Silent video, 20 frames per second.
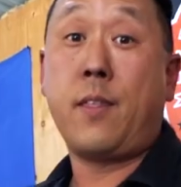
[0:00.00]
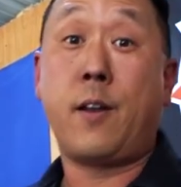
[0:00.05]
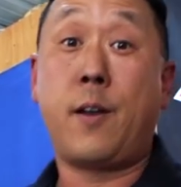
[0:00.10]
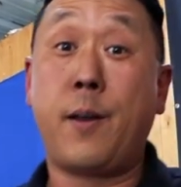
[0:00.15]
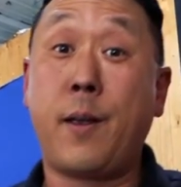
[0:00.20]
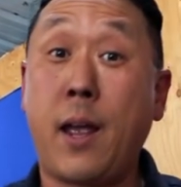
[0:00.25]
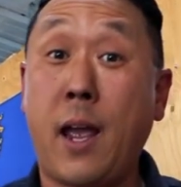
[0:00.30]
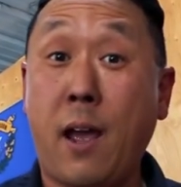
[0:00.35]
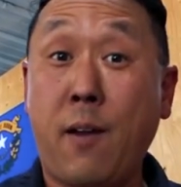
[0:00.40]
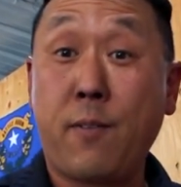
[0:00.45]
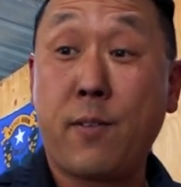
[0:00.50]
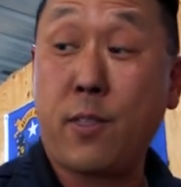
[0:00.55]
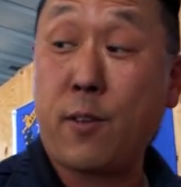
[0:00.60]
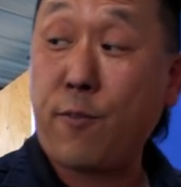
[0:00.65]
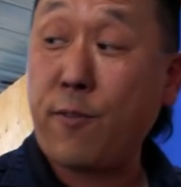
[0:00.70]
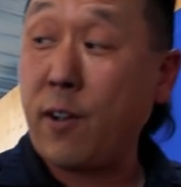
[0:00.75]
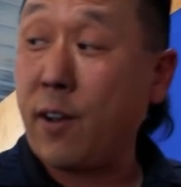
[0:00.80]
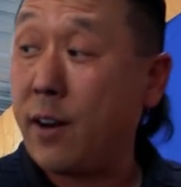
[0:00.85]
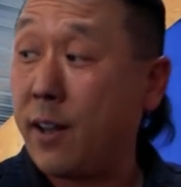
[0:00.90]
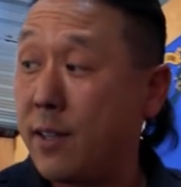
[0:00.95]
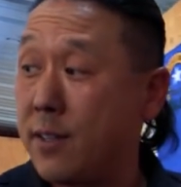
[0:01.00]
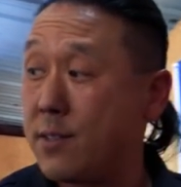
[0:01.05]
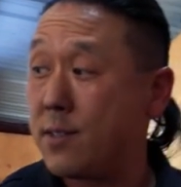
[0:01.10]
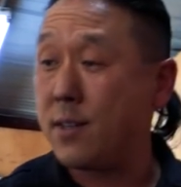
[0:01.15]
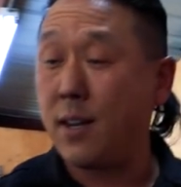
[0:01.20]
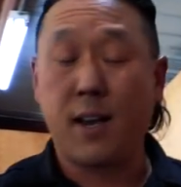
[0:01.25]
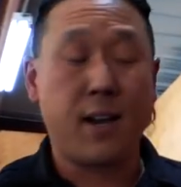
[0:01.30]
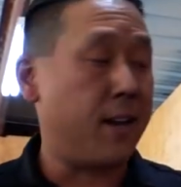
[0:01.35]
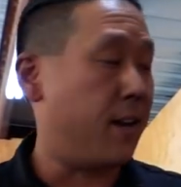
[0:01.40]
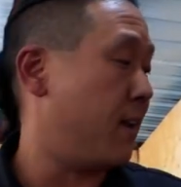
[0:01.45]
There you have it, the front end's
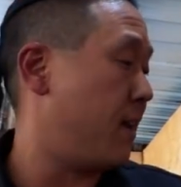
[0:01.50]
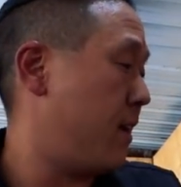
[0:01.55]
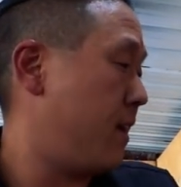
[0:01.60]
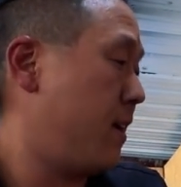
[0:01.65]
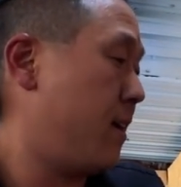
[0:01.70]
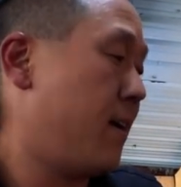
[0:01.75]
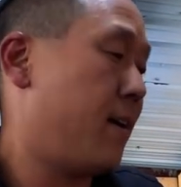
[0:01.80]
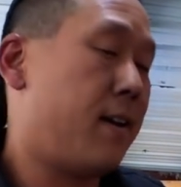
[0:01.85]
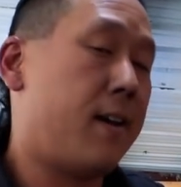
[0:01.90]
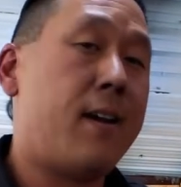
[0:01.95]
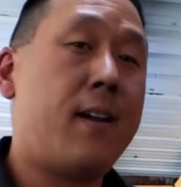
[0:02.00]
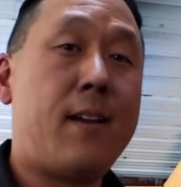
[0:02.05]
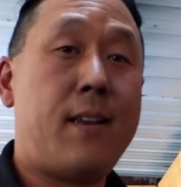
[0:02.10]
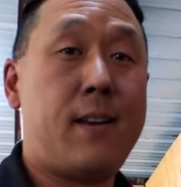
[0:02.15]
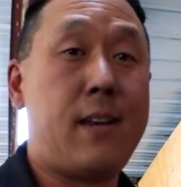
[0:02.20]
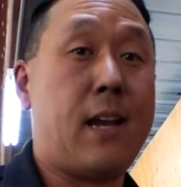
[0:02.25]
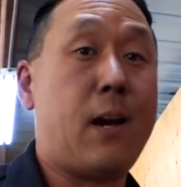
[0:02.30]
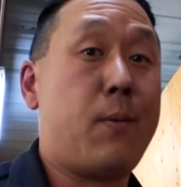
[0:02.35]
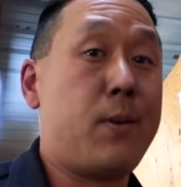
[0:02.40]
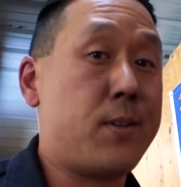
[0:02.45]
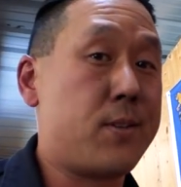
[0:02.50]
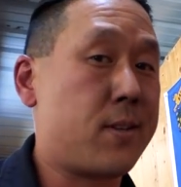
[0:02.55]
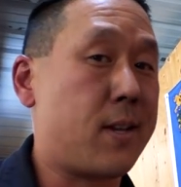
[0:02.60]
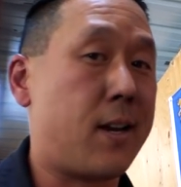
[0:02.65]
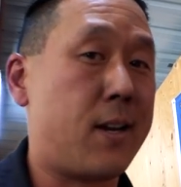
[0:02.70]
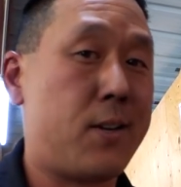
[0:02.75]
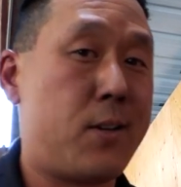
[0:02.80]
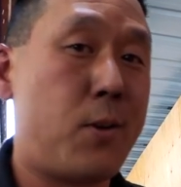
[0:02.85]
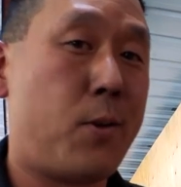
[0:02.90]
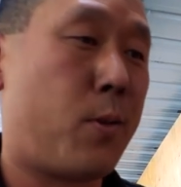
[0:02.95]
done. Now we just
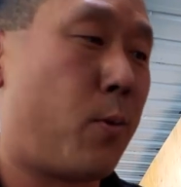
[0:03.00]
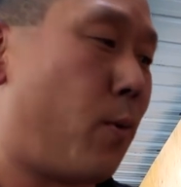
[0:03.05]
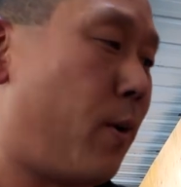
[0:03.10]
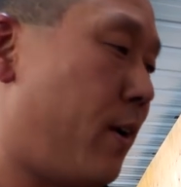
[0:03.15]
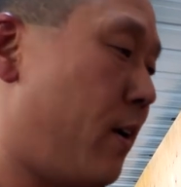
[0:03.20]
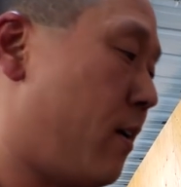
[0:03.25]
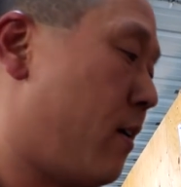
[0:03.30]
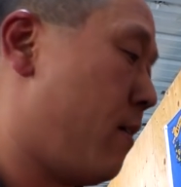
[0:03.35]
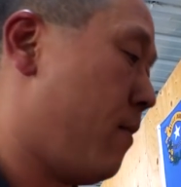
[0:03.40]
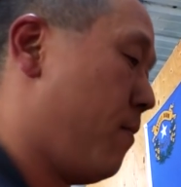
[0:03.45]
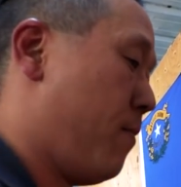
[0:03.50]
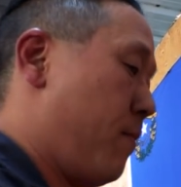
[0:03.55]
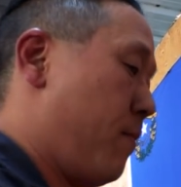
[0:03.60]
got to do the rear.